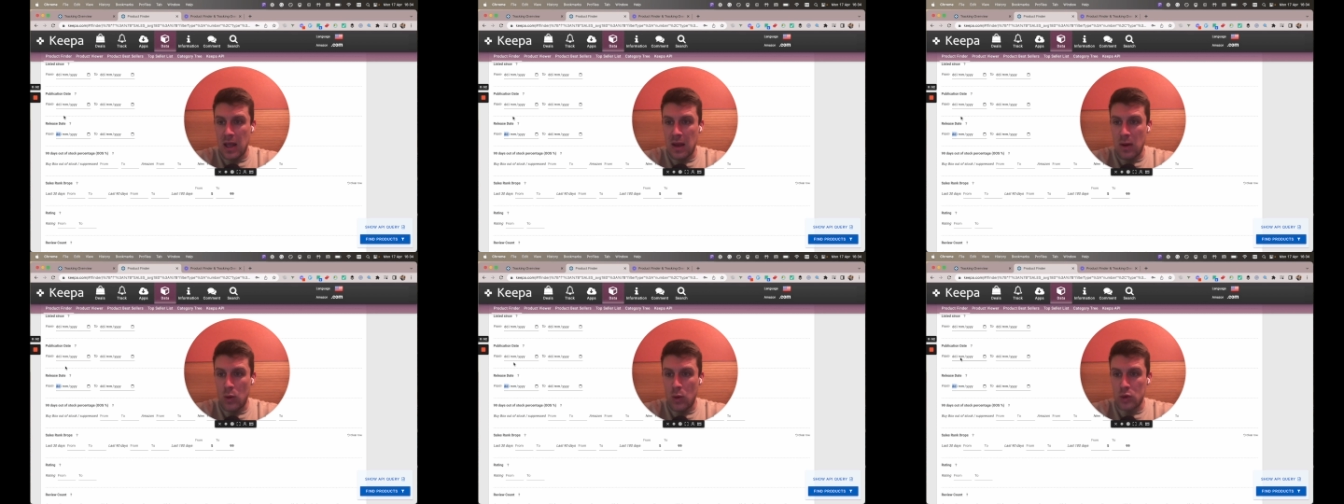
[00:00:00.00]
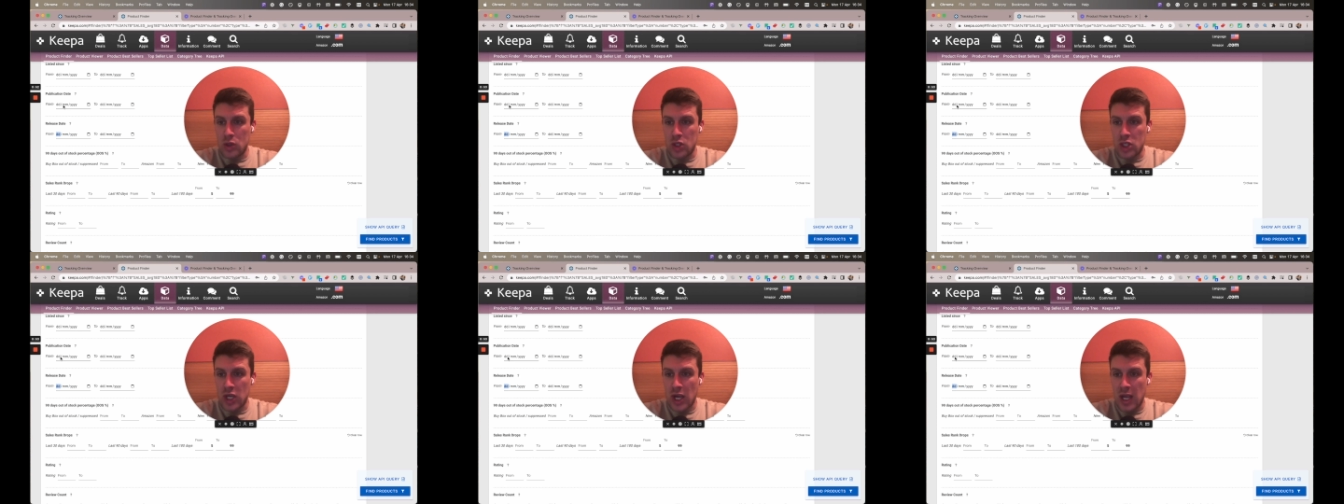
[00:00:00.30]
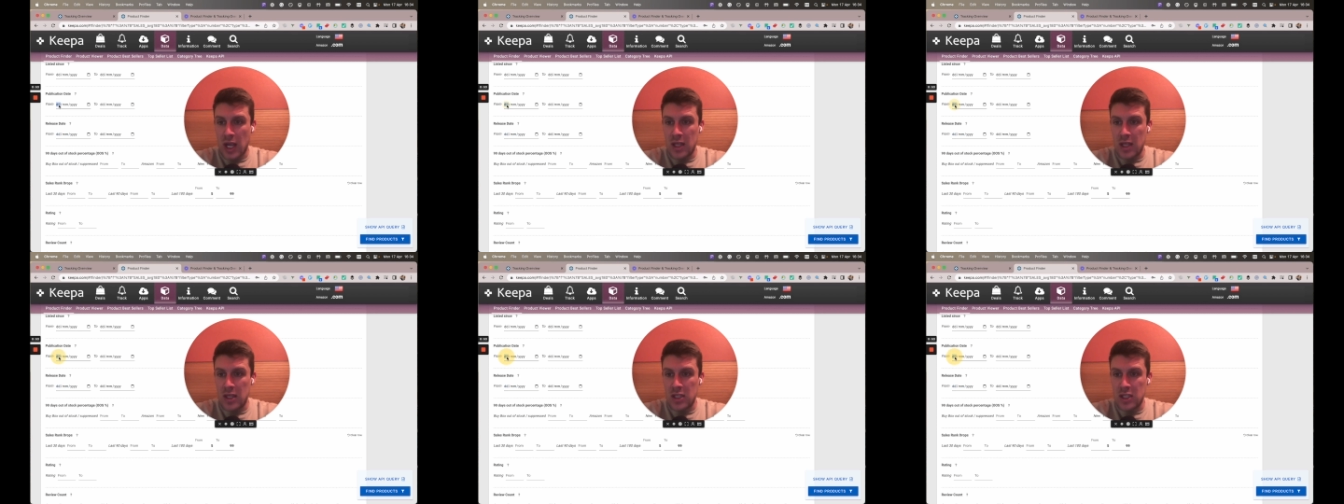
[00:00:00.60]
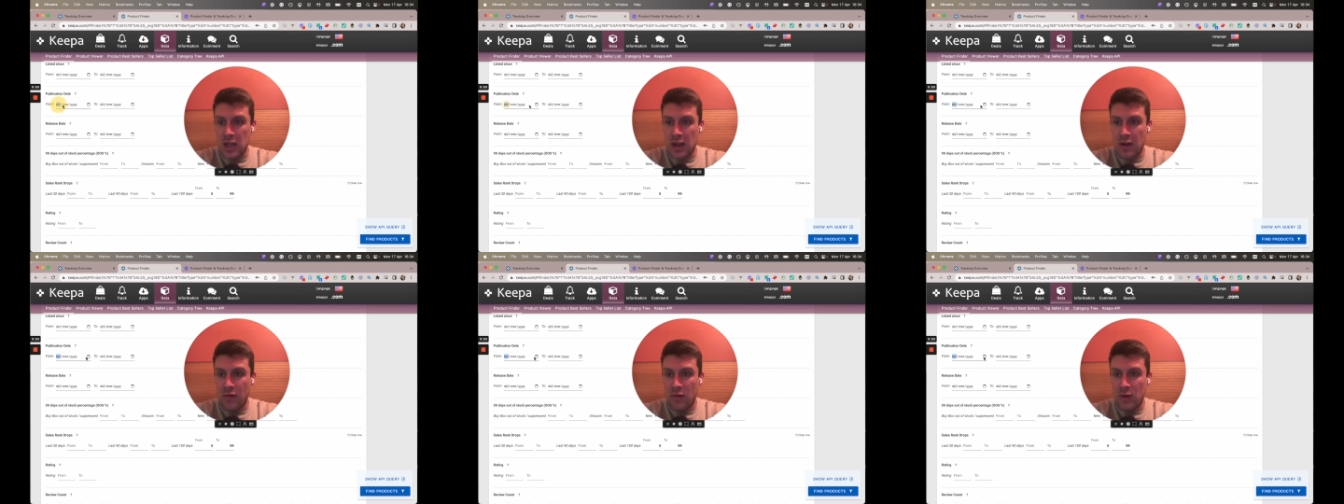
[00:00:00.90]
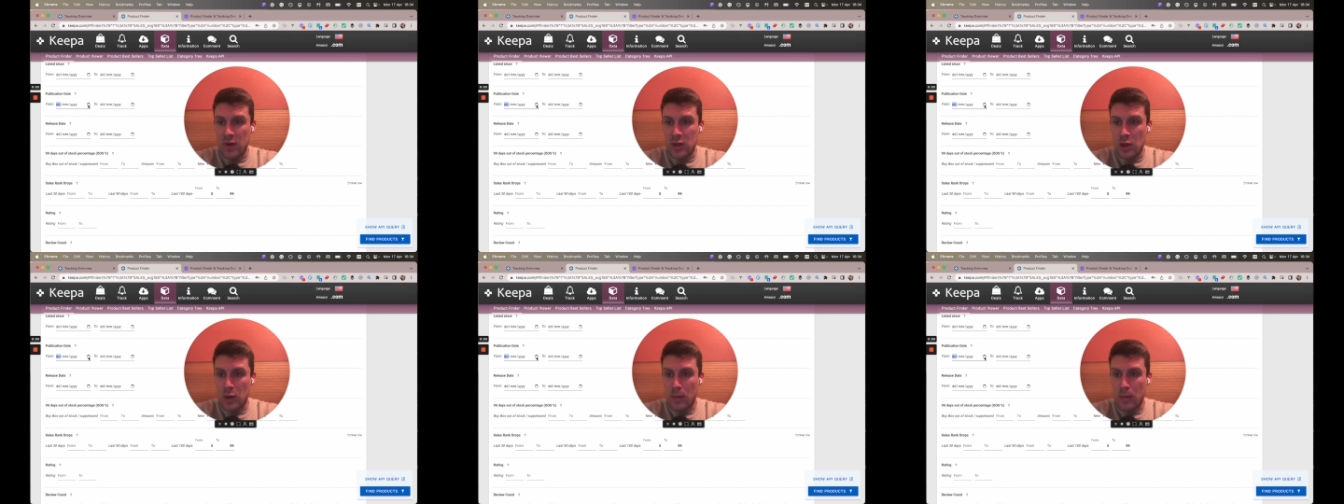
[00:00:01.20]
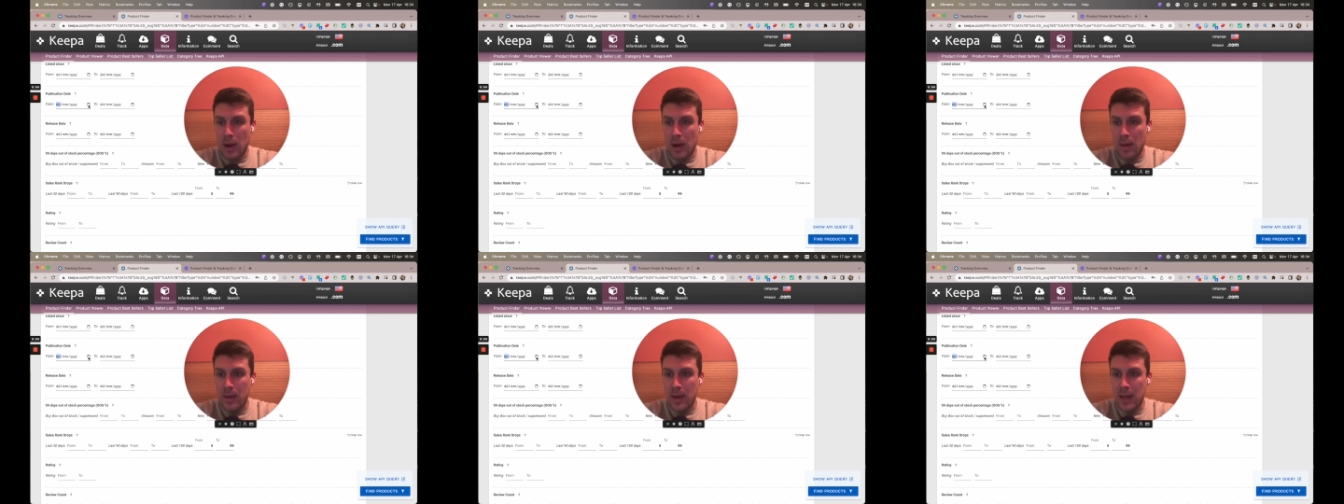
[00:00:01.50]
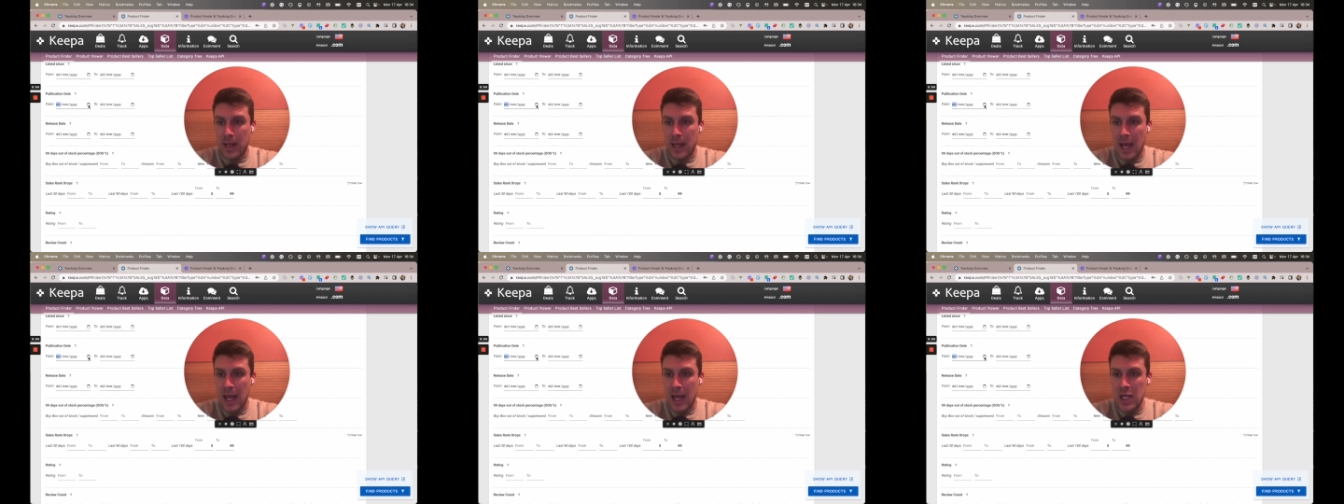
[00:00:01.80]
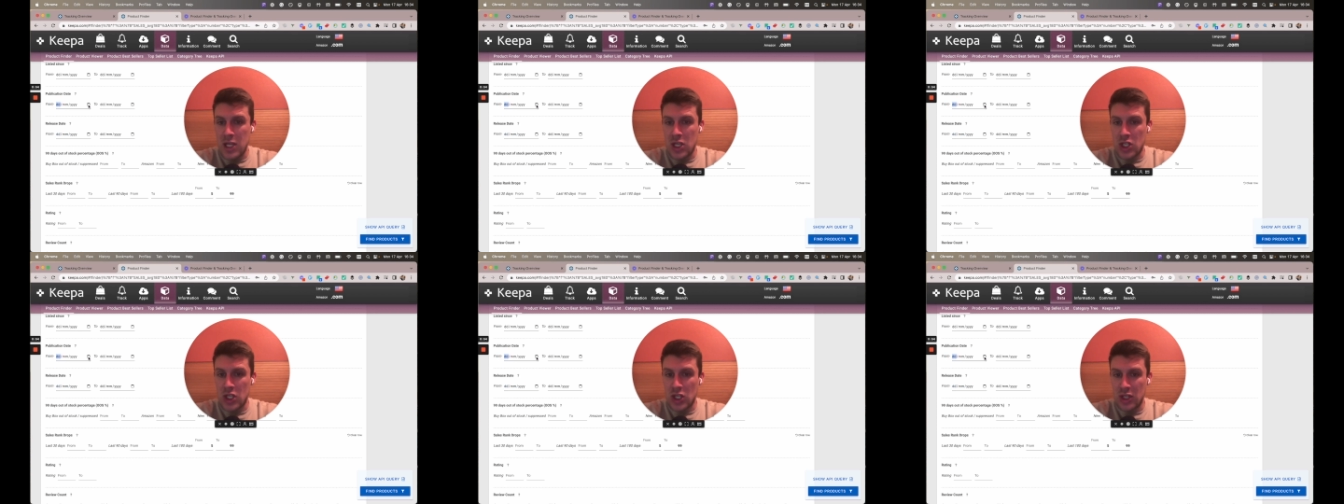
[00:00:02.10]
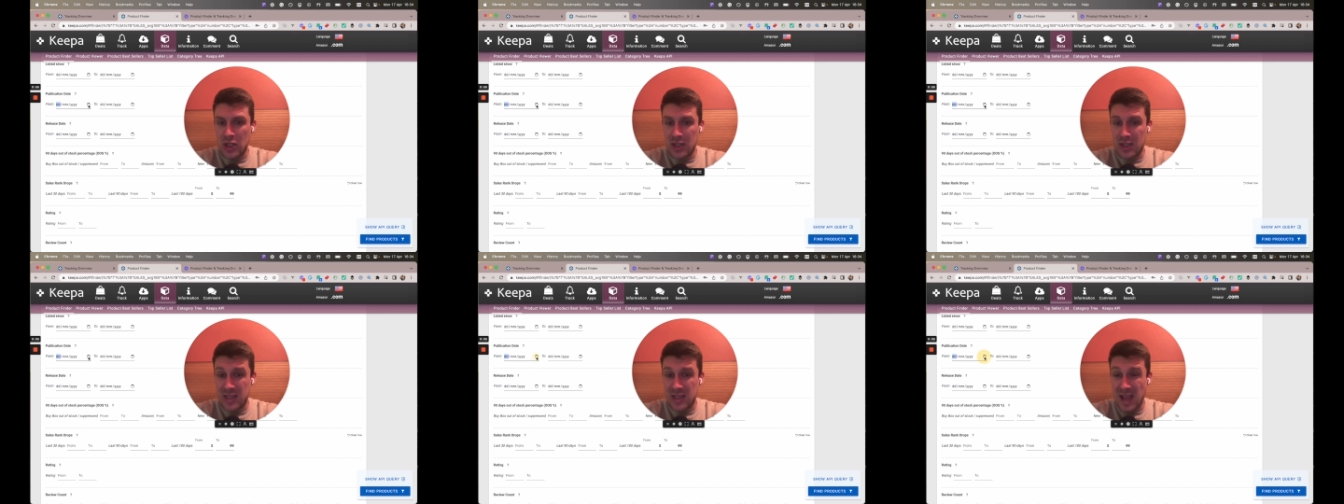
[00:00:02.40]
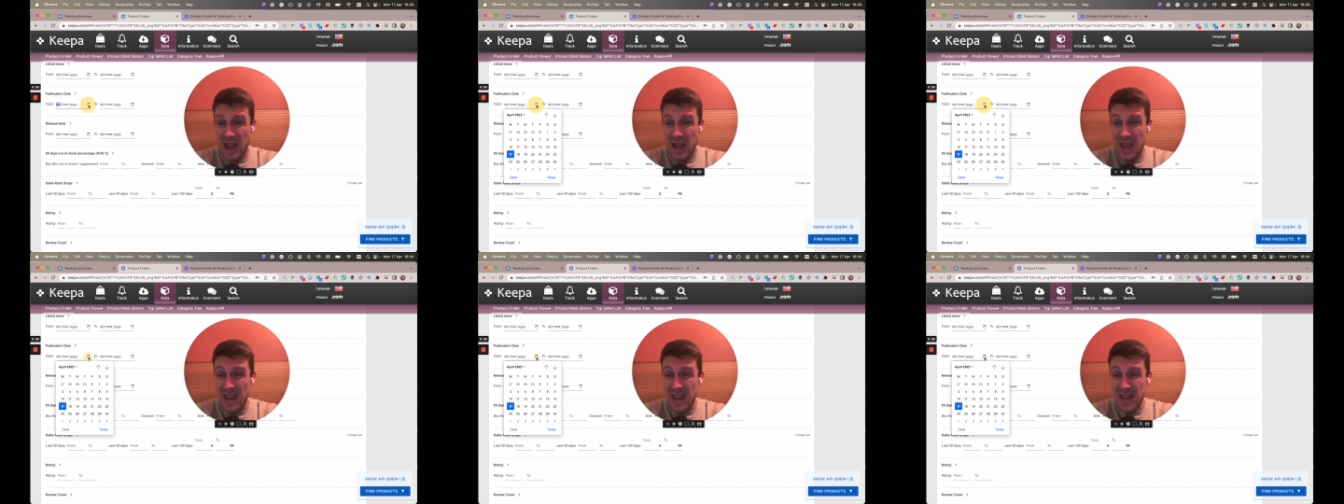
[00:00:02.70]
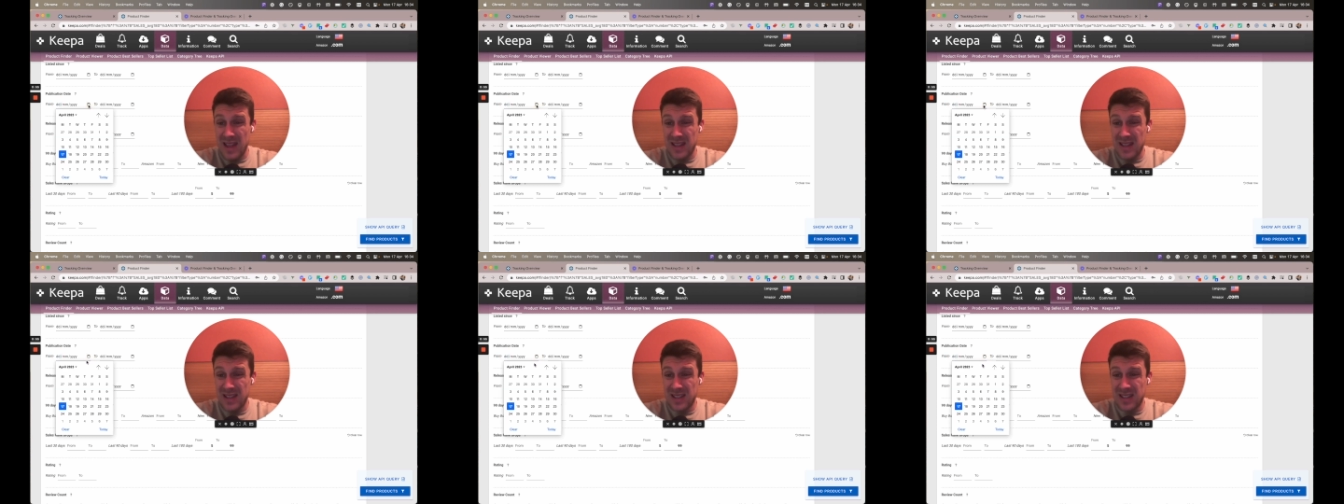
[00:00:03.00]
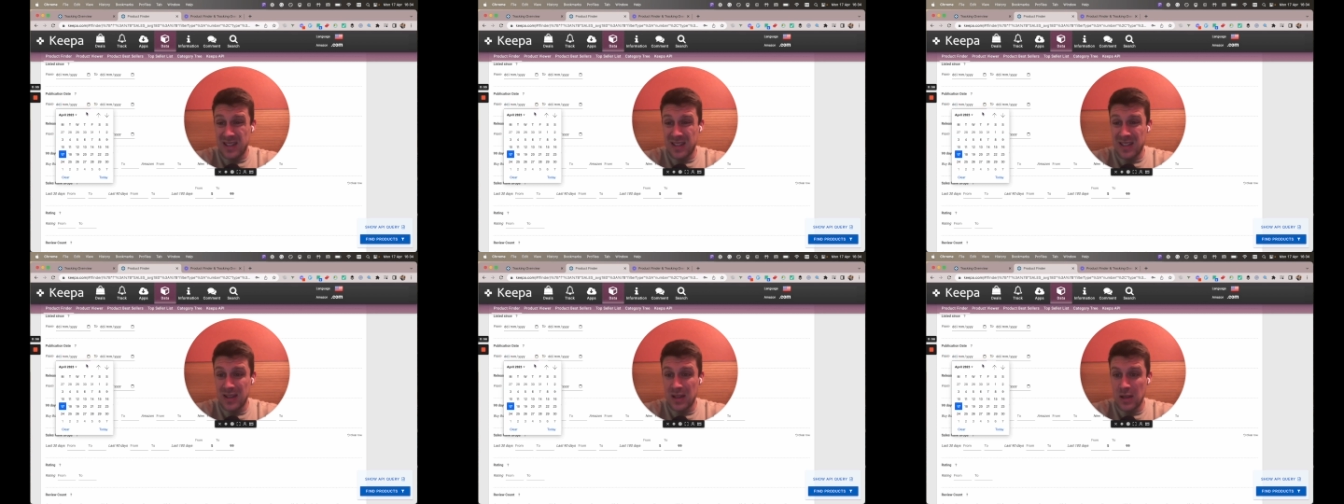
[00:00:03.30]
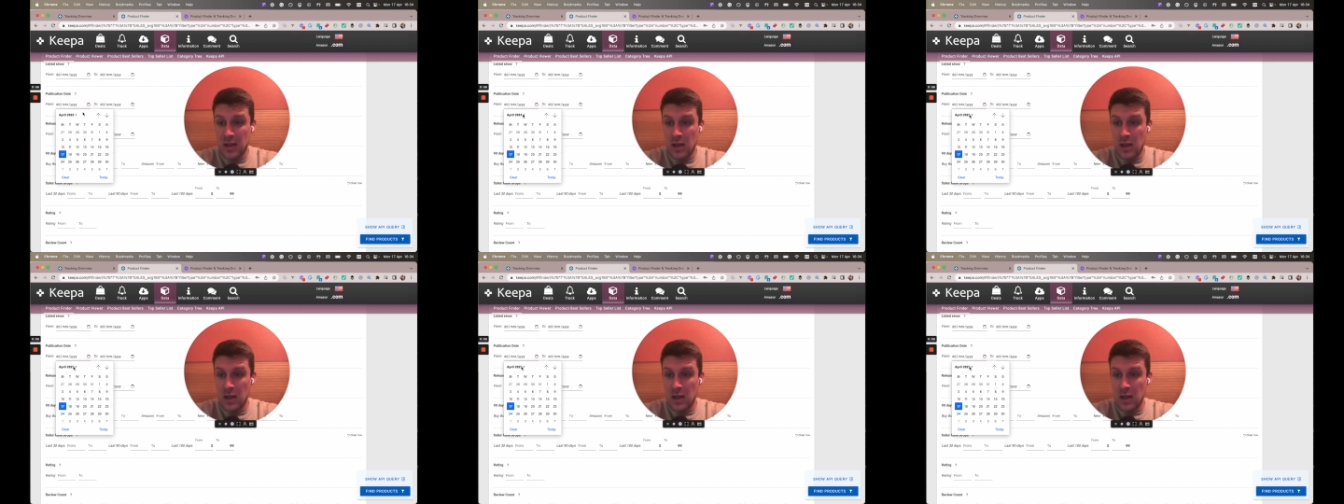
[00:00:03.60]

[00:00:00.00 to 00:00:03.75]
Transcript: will change if we do publication dates.